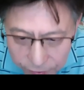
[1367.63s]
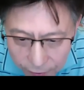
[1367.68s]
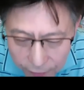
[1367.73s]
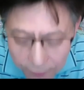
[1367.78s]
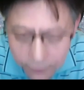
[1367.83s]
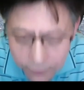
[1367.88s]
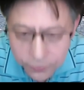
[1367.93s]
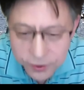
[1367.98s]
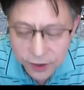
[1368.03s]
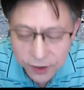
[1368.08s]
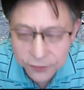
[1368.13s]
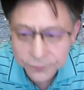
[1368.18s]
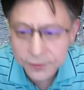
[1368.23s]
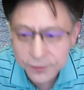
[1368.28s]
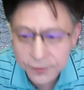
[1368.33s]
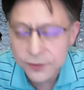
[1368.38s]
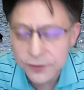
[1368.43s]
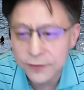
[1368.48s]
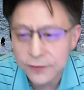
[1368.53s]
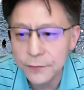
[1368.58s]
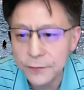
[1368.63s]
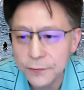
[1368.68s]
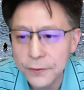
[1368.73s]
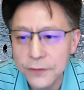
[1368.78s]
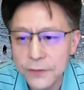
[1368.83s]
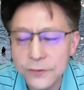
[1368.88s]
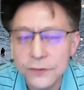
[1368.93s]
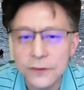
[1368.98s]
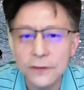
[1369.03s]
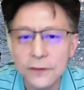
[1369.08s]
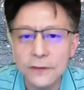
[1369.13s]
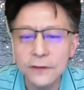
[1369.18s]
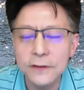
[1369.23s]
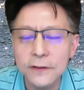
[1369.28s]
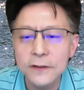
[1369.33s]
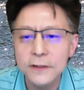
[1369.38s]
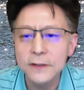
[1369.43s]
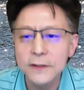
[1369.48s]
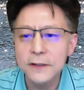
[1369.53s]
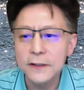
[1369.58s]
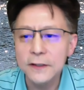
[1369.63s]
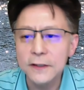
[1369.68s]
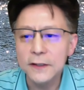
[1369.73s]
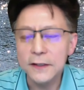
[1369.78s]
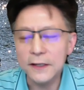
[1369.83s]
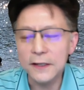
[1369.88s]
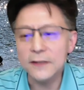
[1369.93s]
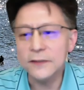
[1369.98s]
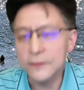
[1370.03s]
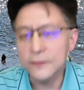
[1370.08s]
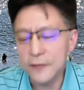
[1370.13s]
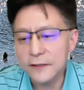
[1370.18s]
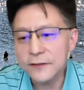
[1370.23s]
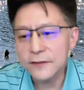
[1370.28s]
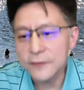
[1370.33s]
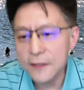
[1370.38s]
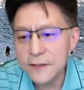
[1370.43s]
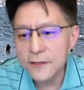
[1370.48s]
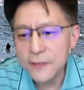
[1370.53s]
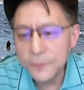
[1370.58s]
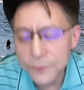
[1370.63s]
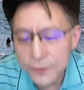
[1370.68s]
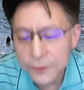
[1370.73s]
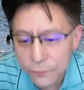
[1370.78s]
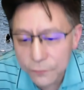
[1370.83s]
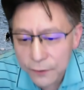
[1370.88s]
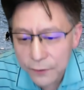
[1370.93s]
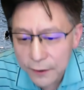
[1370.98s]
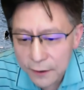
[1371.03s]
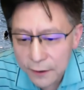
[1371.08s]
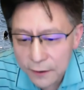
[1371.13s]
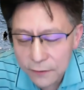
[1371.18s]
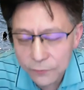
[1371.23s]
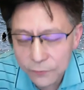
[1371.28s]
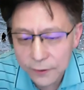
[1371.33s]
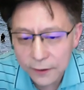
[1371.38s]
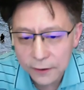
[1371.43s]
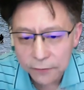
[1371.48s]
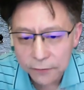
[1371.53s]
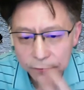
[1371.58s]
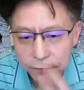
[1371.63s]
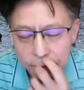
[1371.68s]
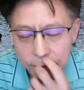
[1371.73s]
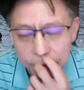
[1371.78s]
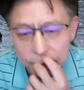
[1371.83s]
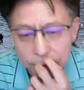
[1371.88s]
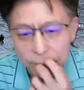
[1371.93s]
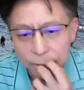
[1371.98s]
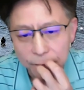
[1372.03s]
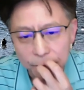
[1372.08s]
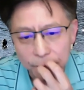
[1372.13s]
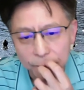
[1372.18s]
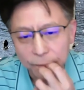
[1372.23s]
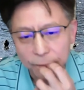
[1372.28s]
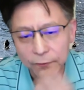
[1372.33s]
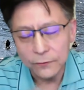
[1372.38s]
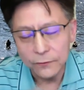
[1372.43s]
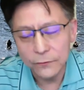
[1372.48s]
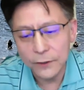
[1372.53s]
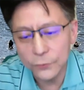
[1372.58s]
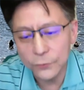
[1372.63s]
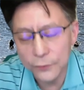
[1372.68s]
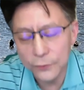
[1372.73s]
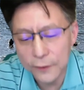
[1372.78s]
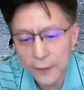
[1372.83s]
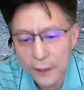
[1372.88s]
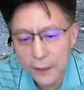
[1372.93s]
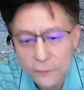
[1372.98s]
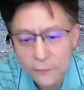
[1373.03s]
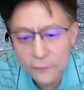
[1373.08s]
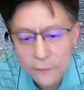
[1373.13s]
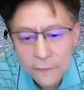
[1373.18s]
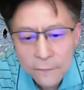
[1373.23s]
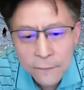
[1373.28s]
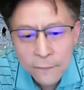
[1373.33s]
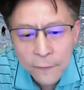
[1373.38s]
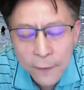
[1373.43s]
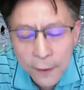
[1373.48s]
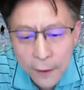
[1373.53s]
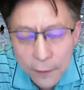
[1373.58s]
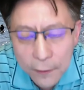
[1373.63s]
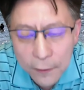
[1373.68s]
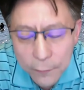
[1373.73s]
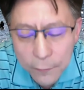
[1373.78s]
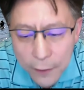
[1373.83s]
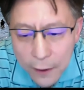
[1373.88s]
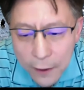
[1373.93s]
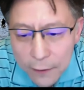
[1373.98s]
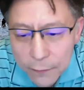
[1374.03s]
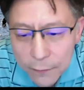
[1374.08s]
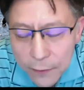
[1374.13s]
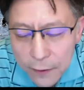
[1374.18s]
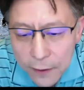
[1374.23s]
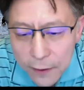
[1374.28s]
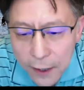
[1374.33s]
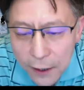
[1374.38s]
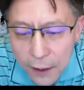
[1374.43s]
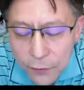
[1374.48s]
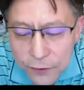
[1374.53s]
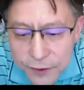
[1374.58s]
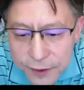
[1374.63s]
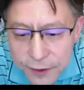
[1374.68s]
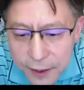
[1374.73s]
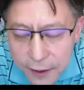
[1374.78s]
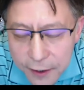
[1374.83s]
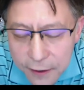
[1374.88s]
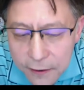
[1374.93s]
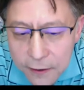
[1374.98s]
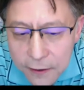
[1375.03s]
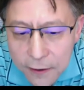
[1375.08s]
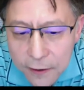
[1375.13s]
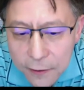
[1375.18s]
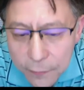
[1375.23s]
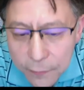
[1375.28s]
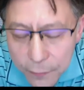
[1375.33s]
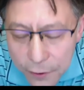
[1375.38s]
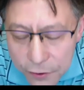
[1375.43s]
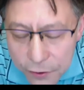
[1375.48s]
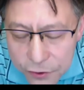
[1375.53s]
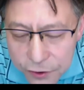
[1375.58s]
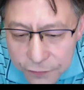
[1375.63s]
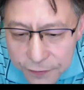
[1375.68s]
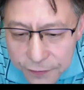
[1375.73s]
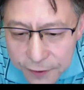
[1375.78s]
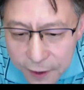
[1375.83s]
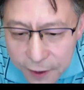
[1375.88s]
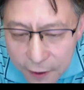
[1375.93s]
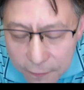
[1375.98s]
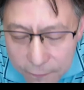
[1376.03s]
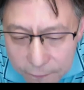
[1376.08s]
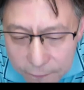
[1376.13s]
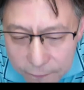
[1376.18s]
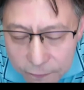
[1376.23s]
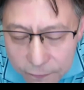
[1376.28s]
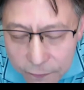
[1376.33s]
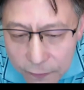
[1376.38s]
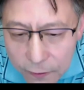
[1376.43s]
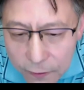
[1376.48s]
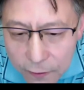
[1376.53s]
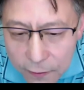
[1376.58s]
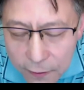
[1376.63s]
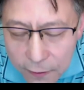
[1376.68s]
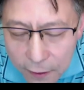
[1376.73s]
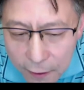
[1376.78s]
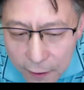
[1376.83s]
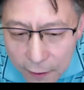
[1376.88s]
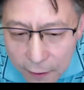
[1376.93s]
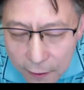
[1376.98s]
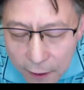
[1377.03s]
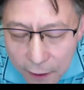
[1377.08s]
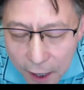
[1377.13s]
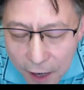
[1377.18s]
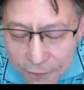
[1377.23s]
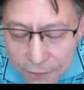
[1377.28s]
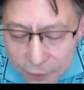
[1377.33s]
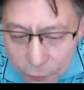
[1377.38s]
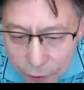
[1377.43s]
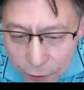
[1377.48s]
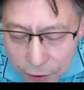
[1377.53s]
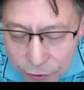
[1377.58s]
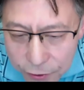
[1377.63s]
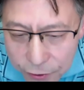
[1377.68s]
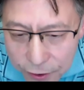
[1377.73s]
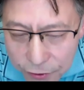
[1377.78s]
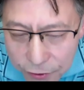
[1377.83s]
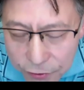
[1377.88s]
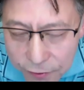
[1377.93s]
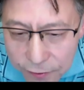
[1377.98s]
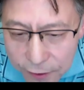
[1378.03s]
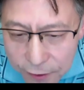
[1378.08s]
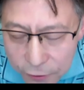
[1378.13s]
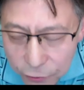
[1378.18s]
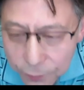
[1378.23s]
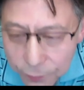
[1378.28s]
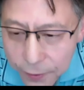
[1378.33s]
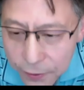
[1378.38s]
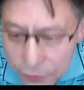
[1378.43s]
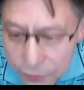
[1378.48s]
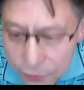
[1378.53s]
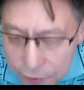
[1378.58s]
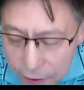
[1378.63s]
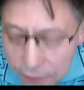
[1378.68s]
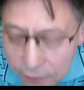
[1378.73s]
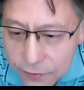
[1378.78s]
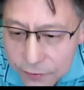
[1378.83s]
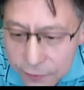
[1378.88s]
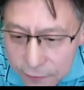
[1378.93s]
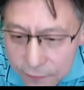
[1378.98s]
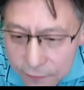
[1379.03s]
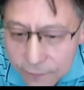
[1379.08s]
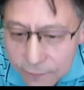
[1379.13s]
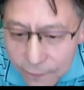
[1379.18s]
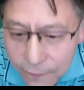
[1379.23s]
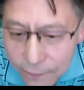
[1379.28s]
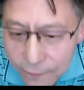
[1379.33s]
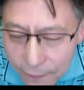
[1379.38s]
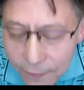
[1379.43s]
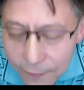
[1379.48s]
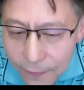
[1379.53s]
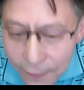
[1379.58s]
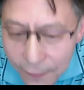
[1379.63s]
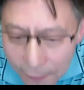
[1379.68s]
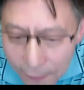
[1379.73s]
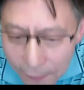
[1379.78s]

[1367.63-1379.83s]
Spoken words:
or just finishing their postdoc. Yeah, so that's something we are doing now. I would say most of them after graduation they do postdocs. Right.